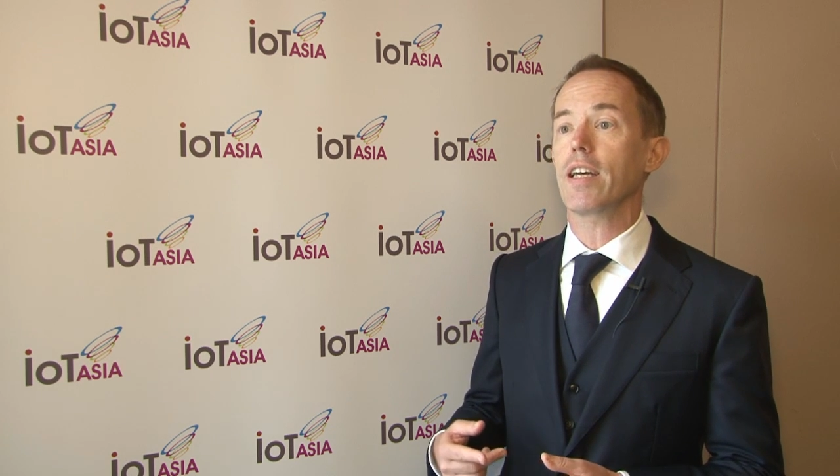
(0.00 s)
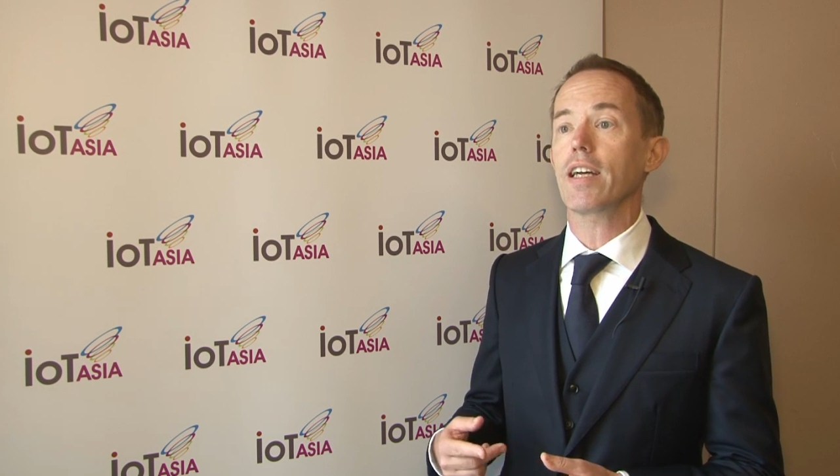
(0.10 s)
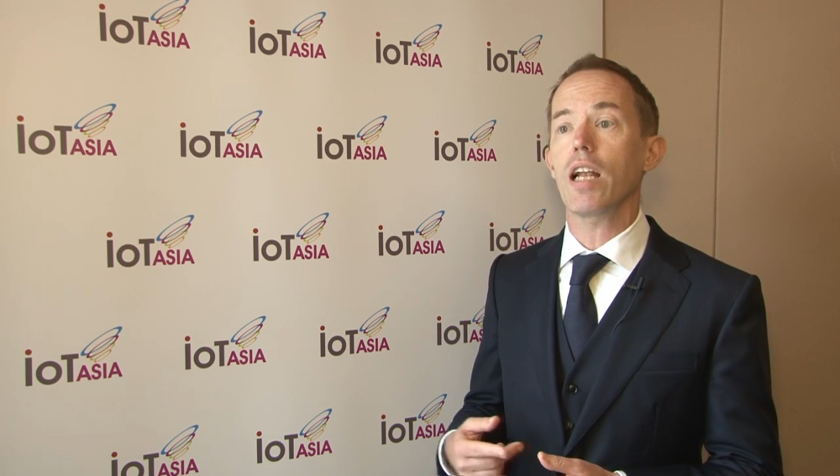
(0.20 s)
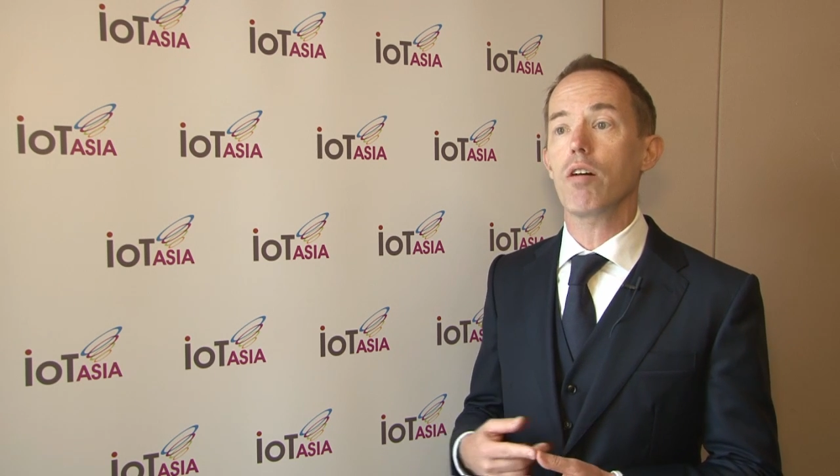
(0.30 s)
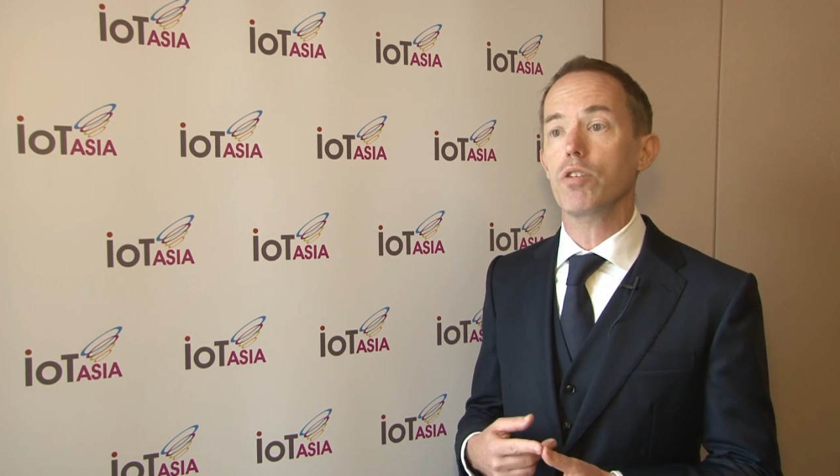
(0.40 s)

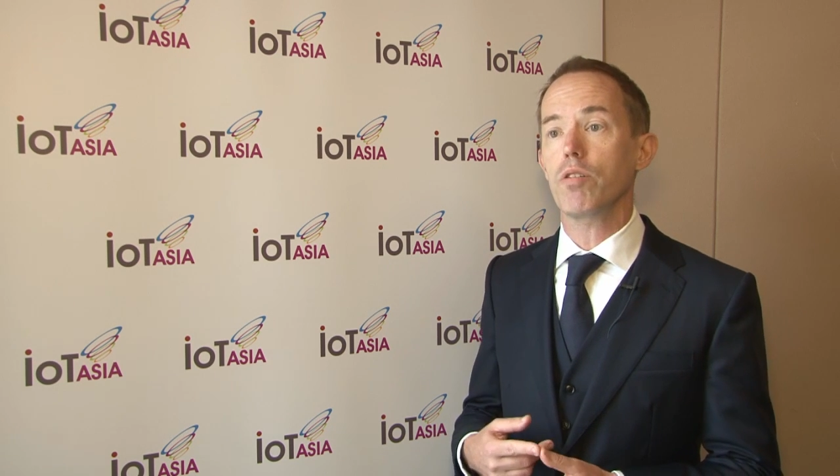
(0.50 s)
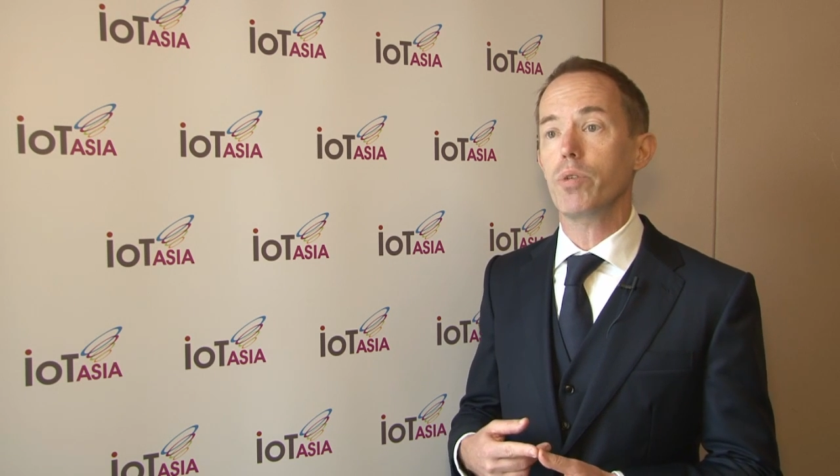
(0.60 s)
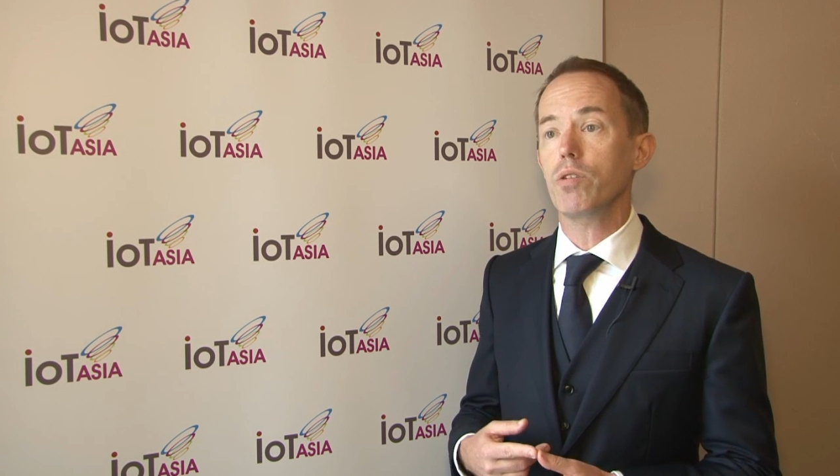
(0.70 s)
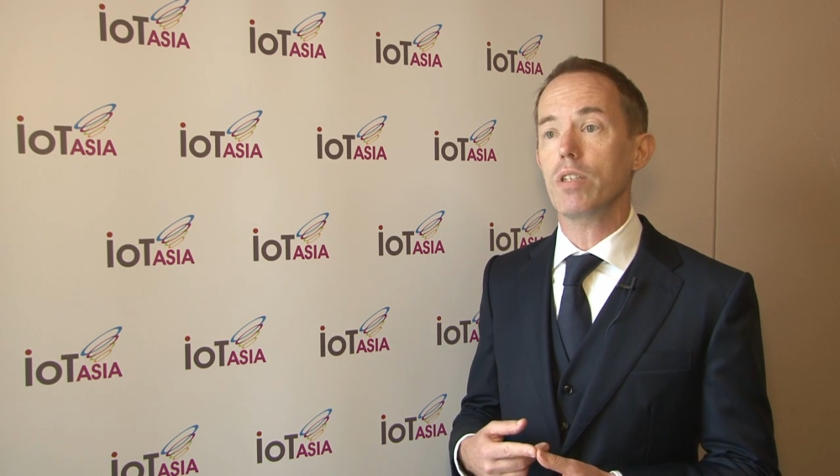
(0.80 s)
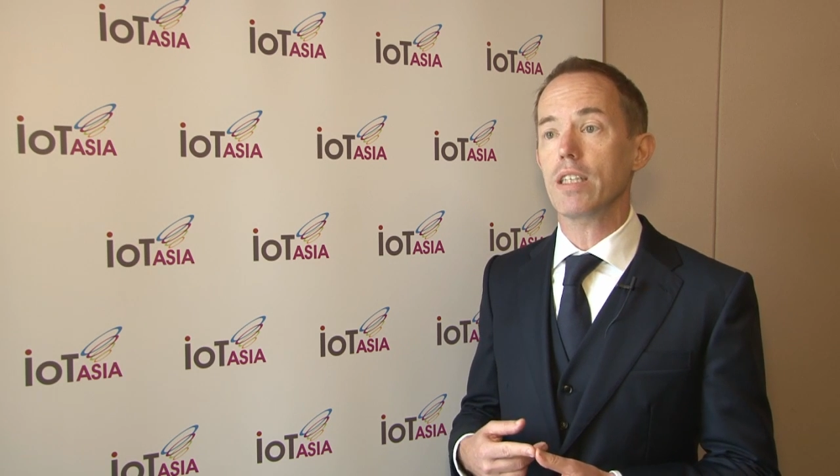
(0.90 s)
and cloud
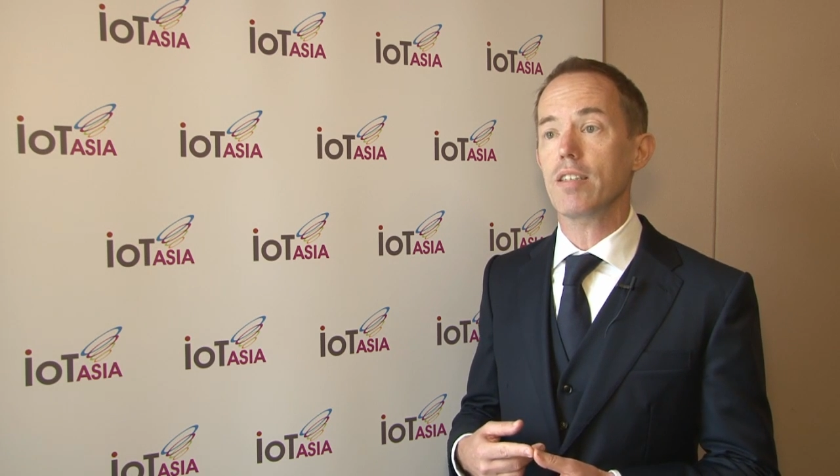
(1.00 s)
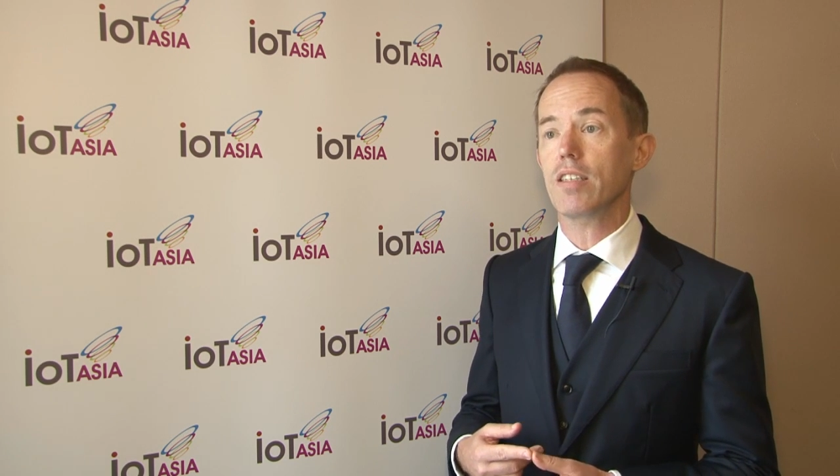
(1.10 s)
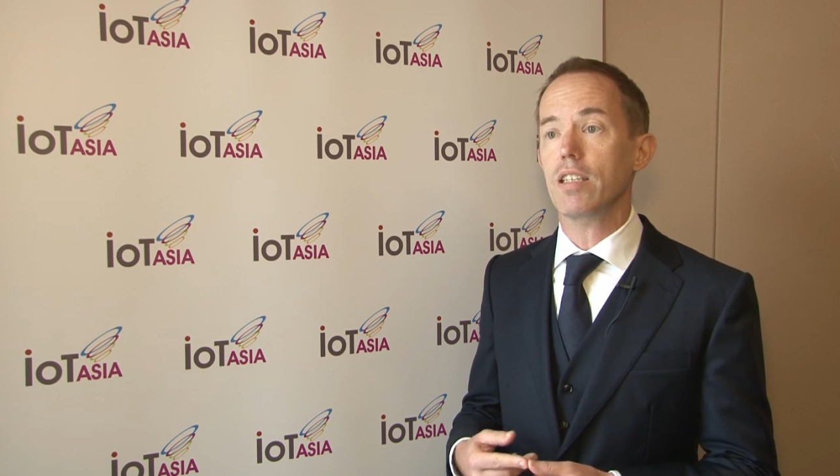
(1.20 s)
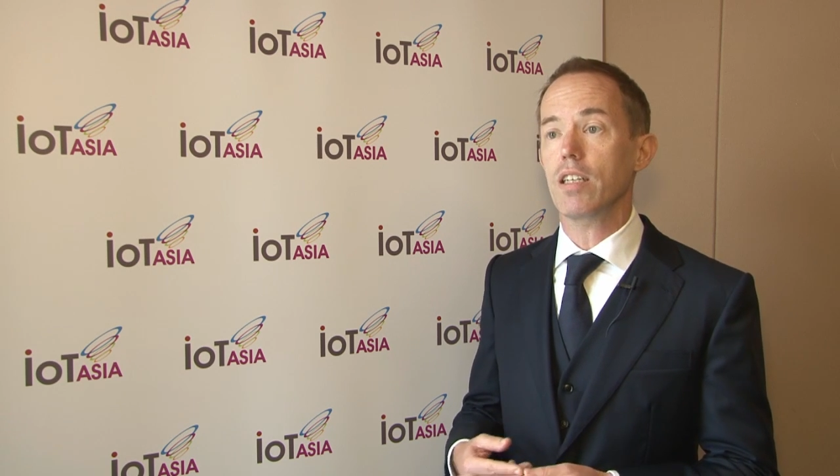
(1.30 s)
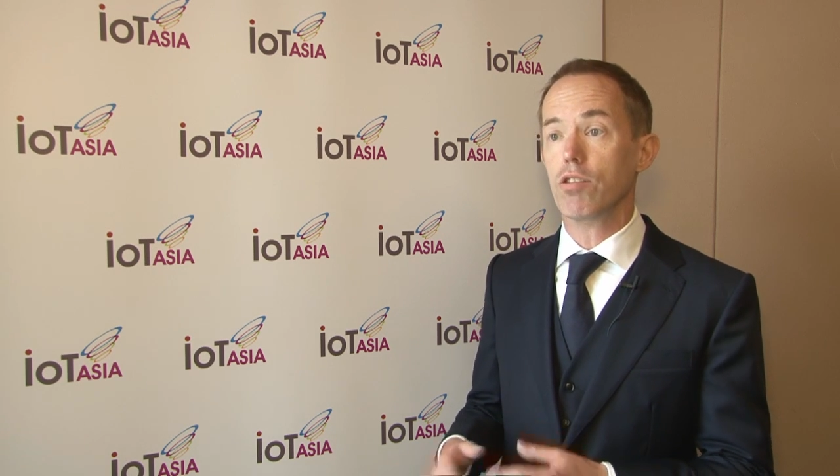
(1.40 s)
computing, etc.